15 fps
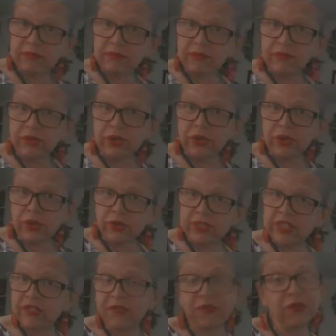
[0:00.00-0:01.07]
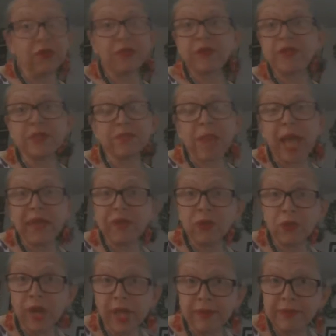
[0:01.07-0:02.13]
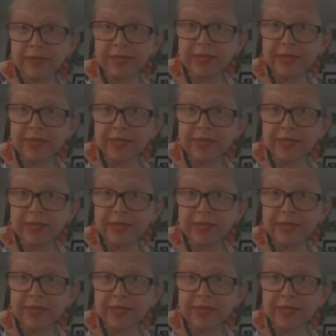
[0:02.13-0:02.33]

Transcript: You know, it's full of spider webs.